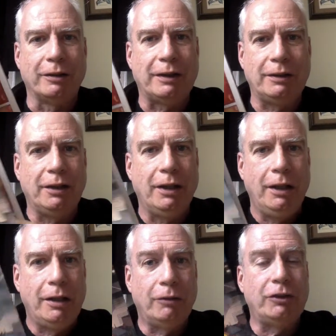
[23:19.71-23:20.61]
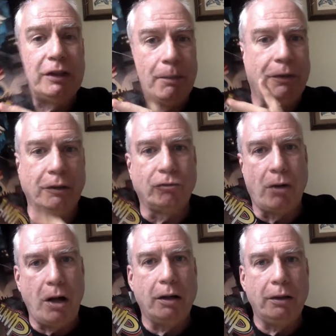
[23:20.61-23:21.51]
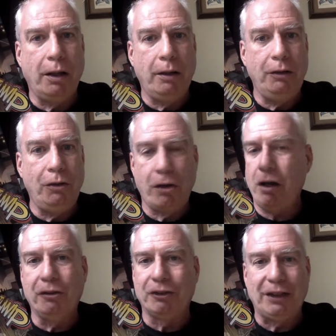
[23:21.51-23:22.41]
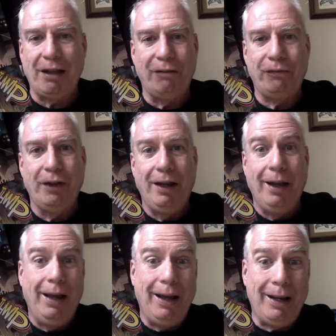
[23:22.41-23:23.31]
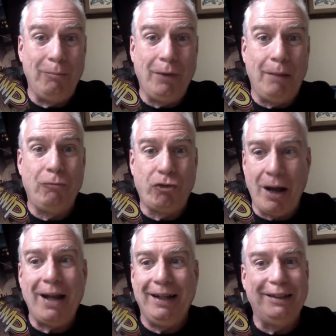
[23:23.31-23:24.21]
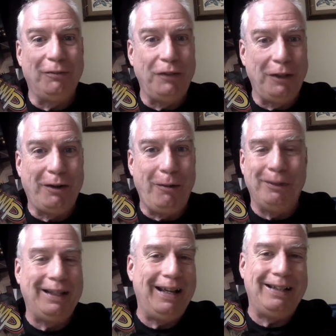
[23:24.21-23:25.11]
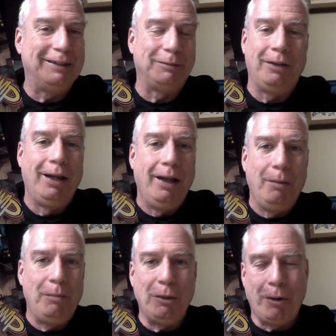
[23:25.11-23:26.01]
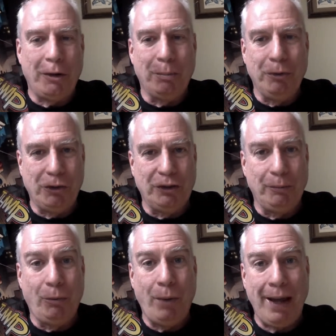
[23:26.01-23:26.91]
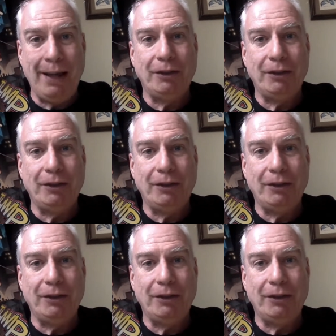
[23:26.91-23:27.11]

Says, you know, something's wrong and you're not yourself. And I'm, I'm trying to figure out what that is. Peter Parker pushes him away.